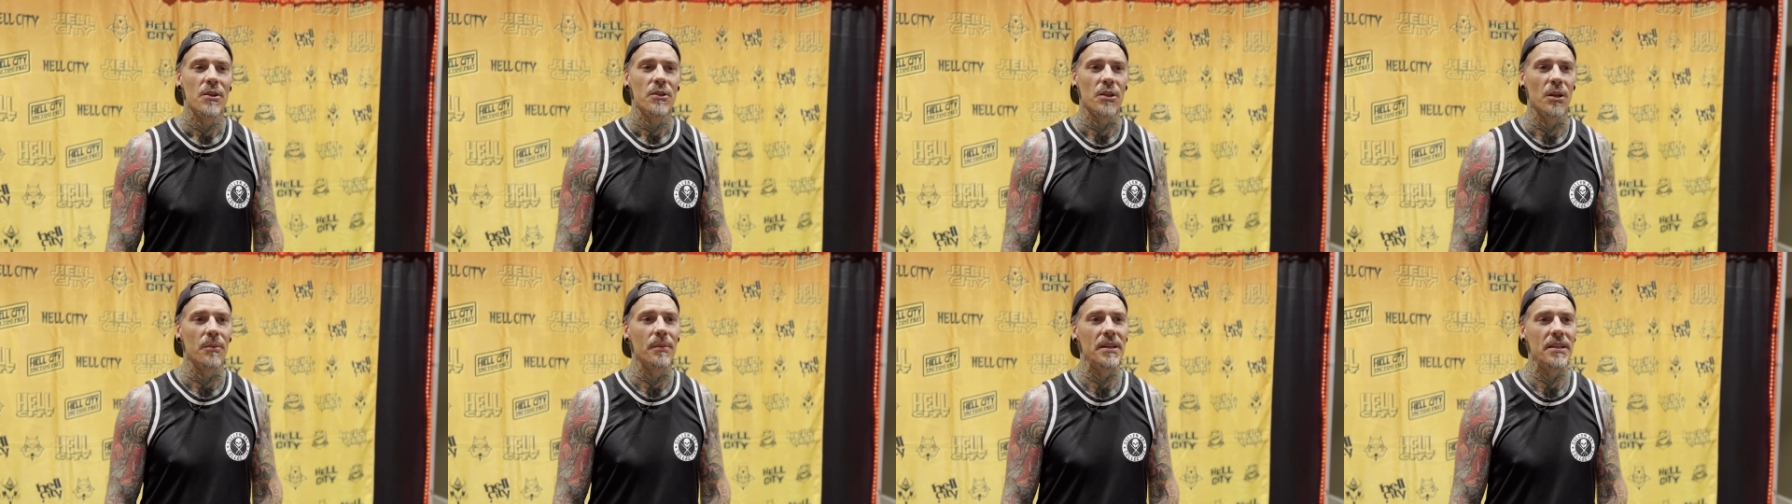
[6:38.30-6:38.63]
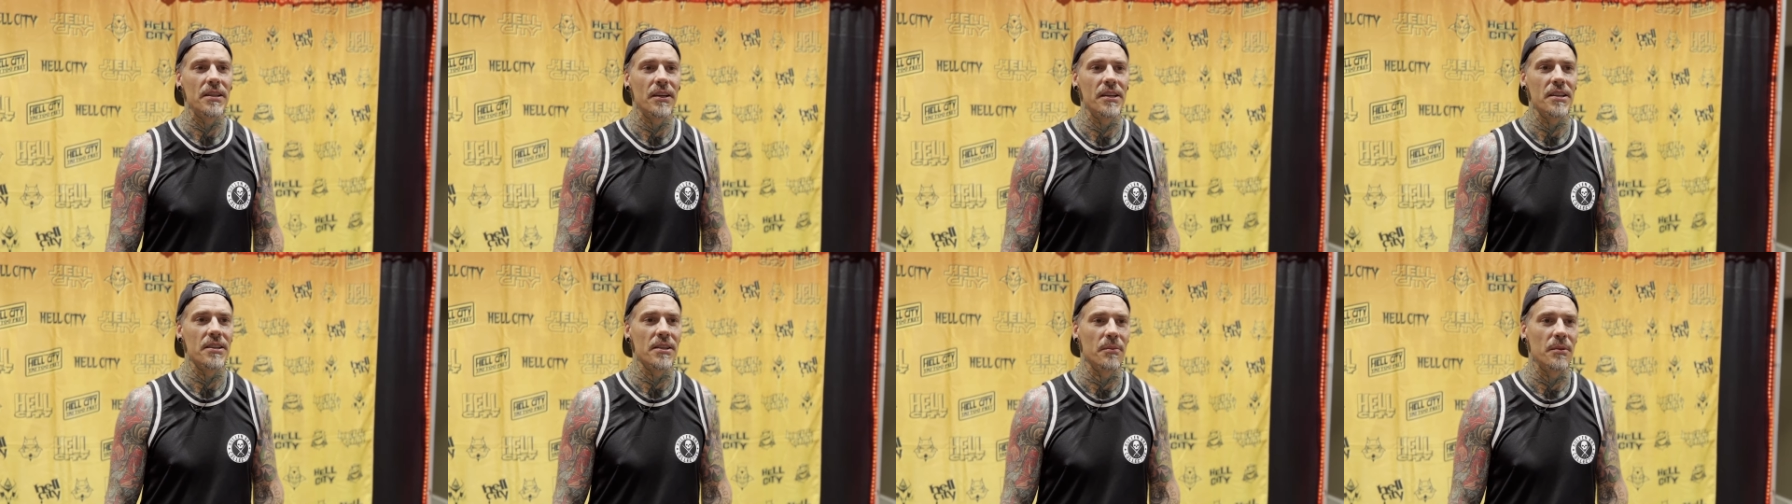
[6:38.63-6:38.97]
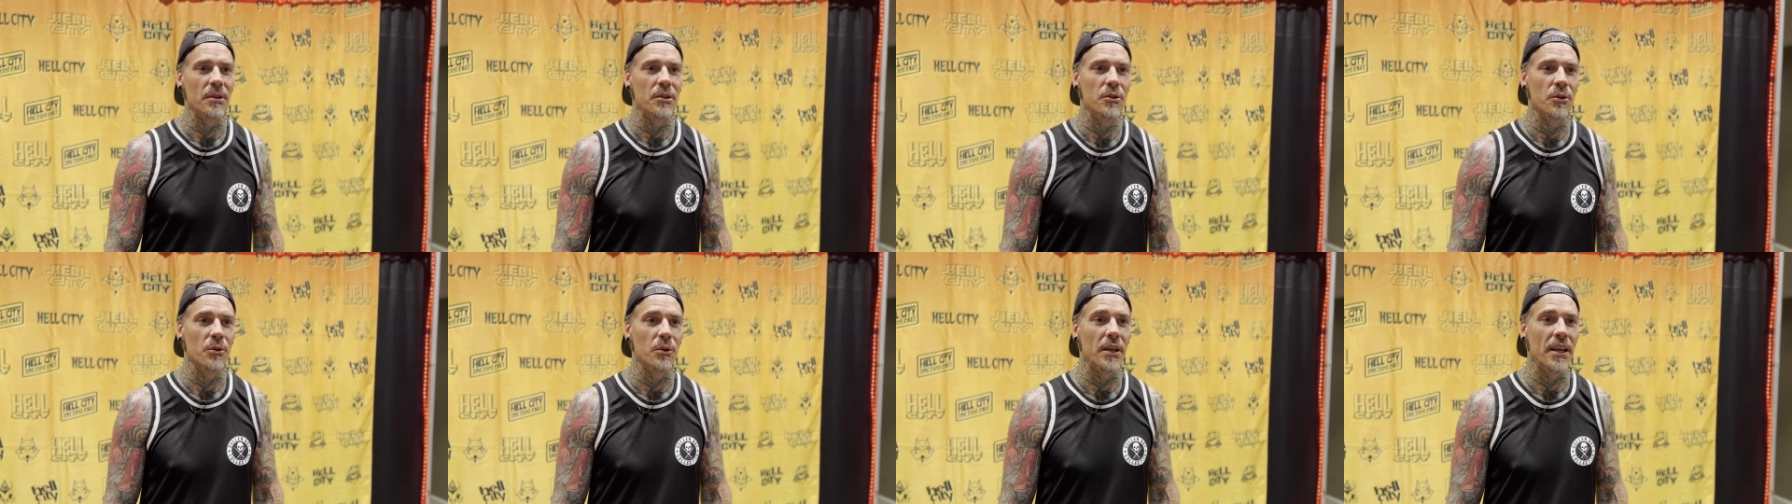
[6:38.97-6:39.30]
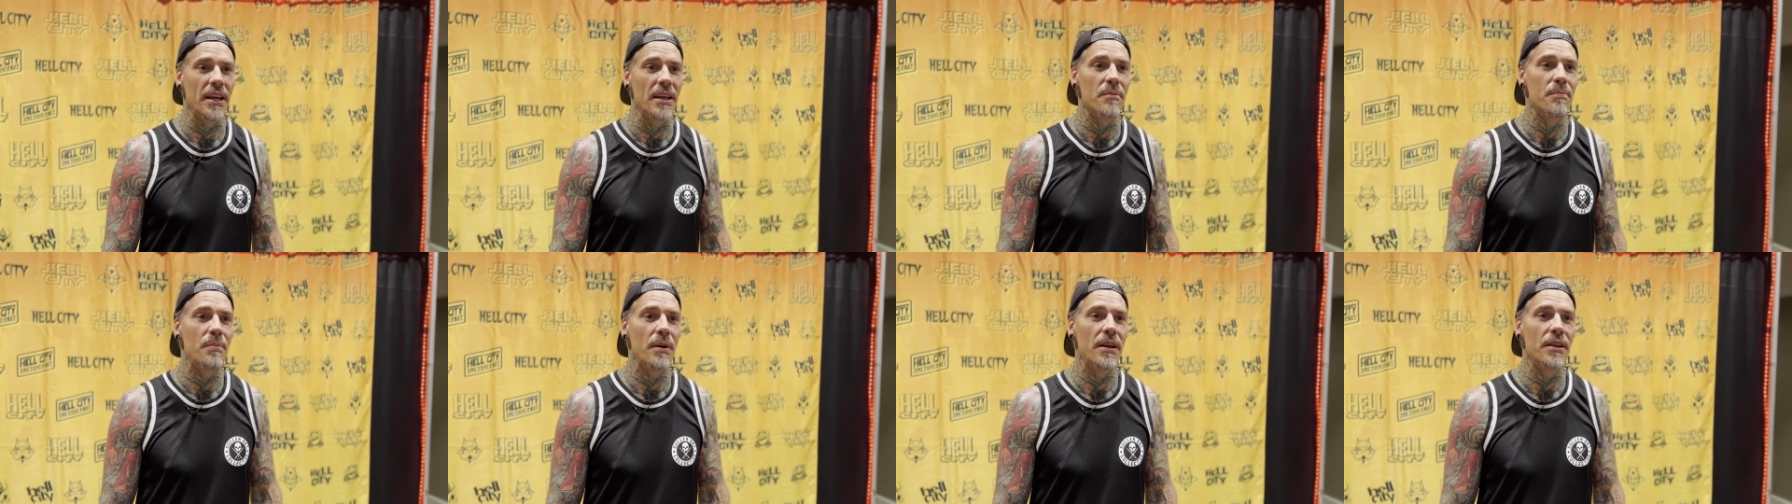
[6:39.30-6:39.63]
So let me tell you something too.
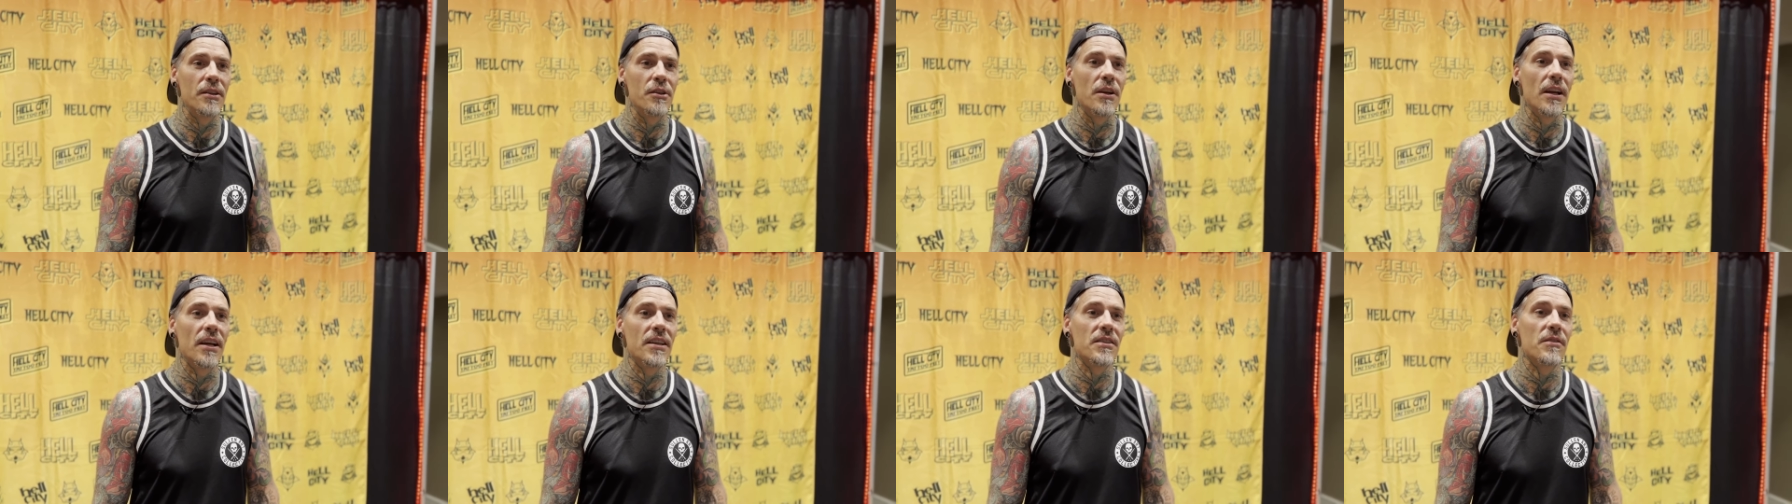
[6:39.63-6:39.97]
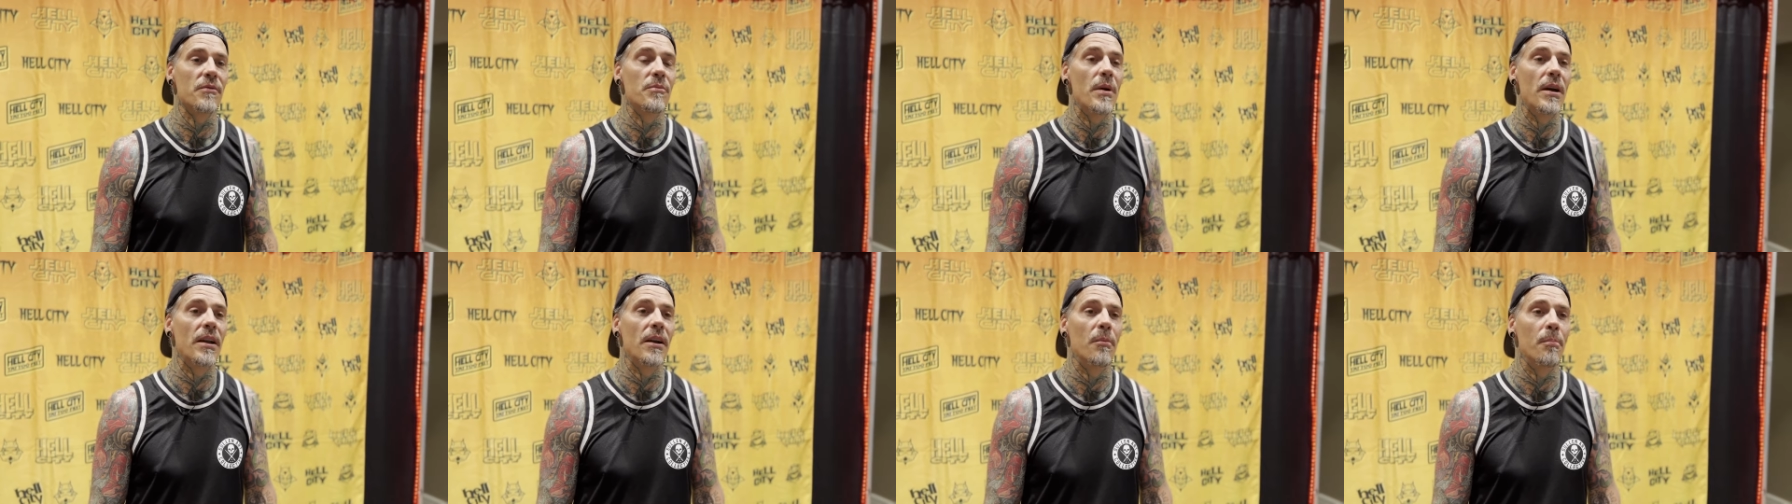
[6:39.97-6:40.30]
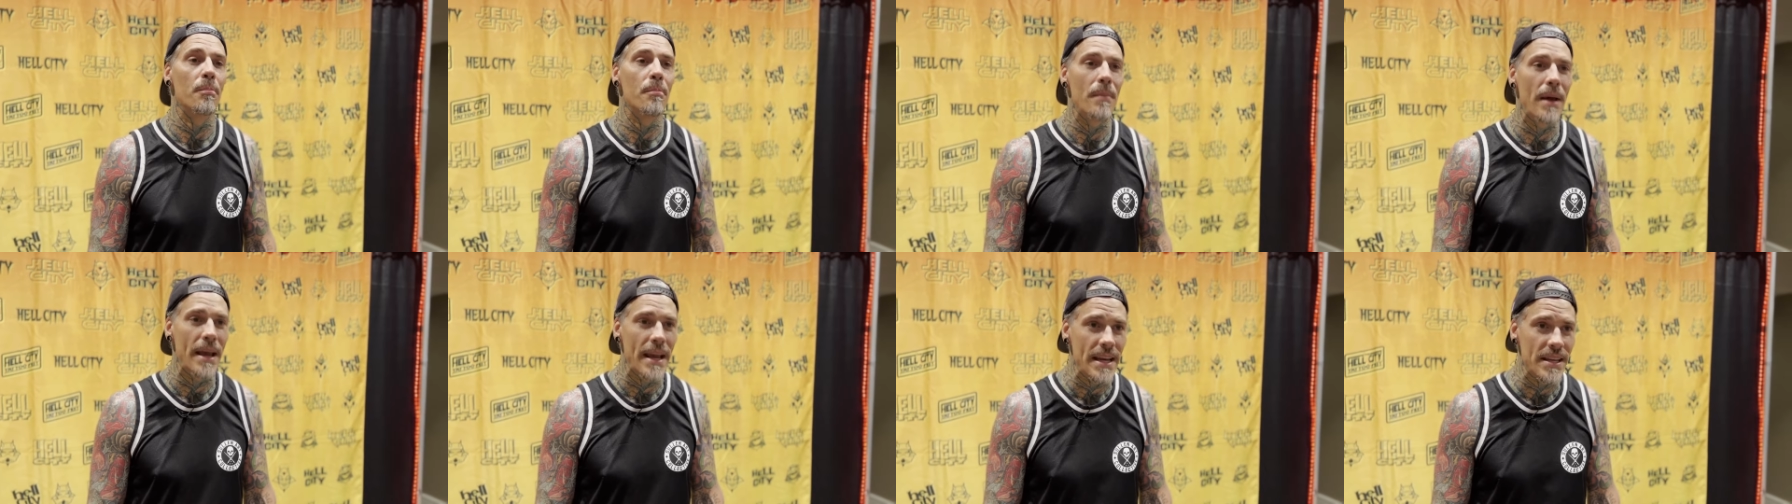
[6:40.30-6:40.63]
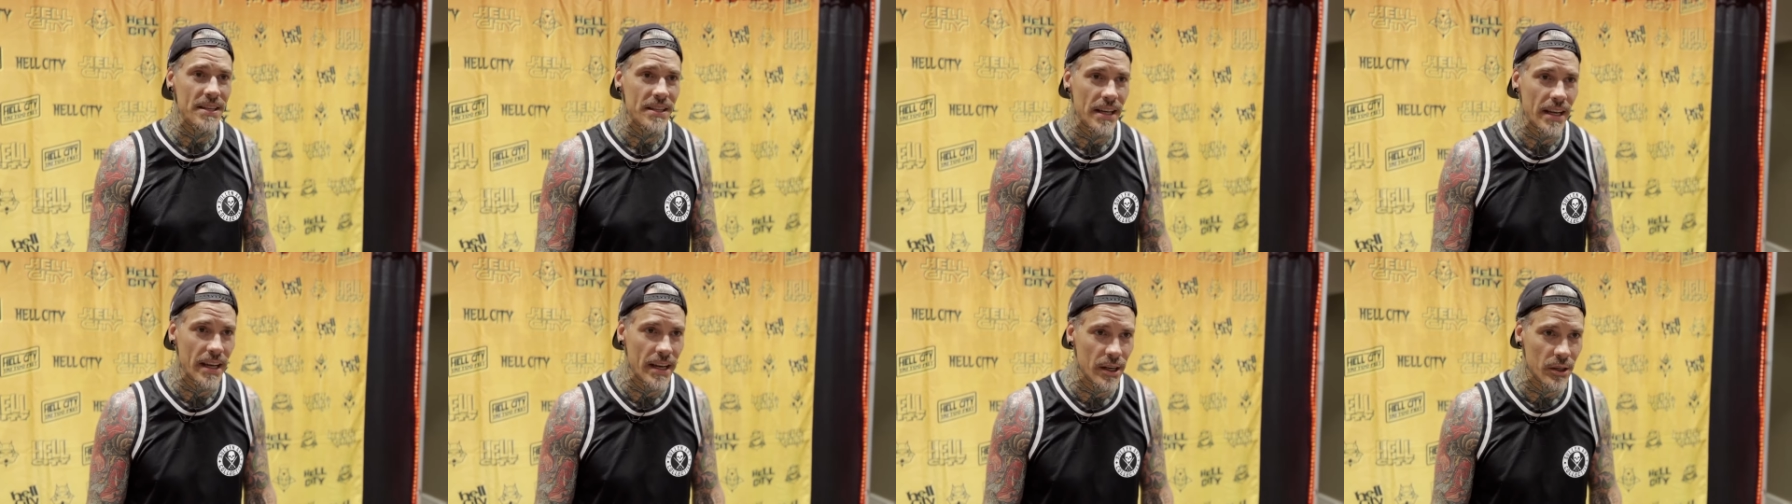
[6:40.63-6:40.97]
Kingpin, you guys have been
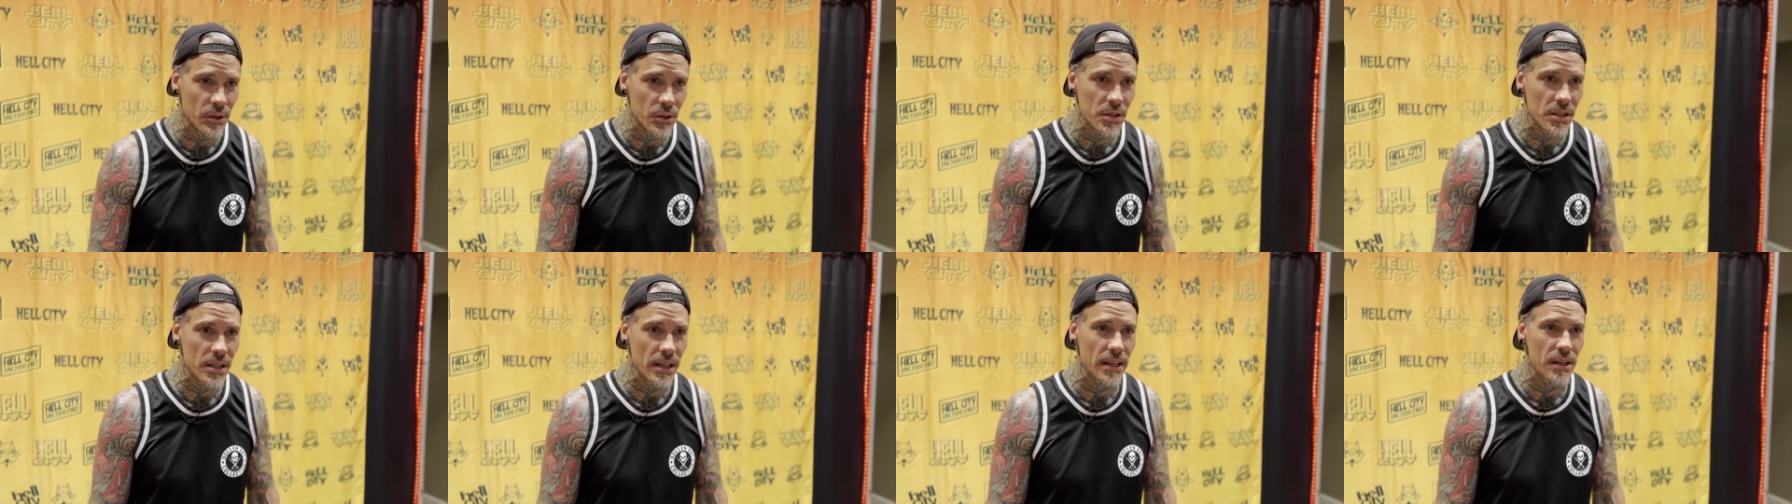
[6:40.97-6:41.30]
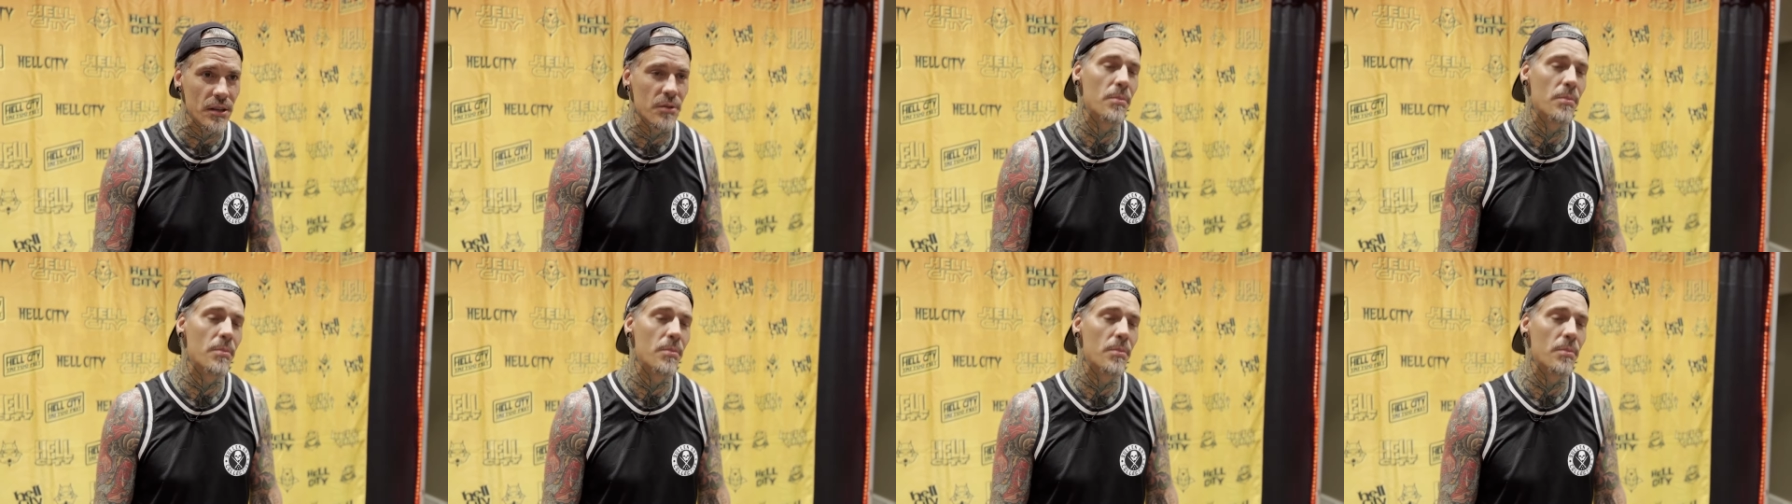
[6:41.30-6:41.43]
amazing at Hell City.